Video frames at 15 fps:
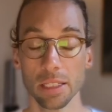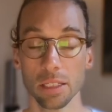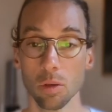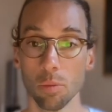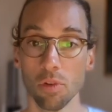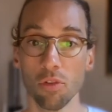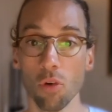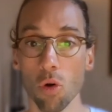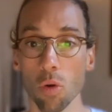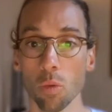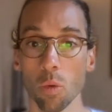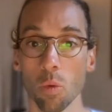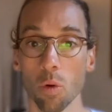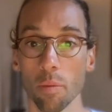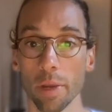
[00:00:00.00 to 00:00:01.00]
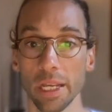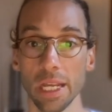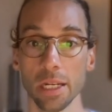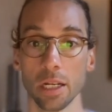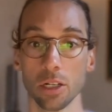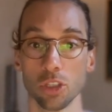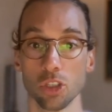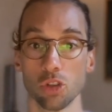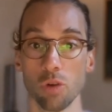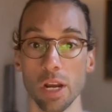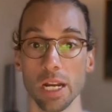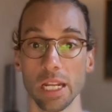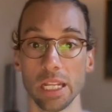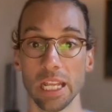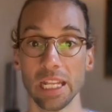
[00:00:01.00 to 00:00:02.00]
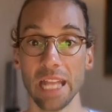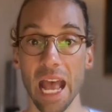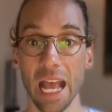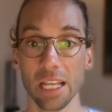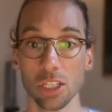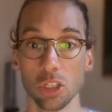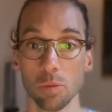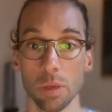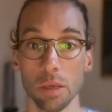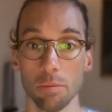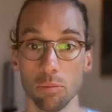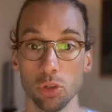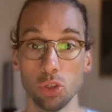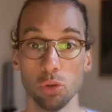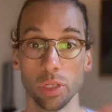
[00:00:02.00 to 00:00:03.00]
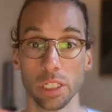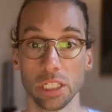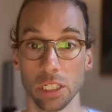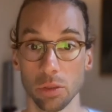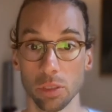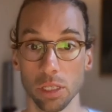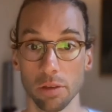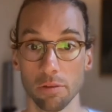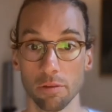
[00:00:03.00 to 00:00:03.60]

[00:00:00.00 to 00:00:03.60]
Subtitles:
So before we were making the constraint that it has to be mutually exclusive.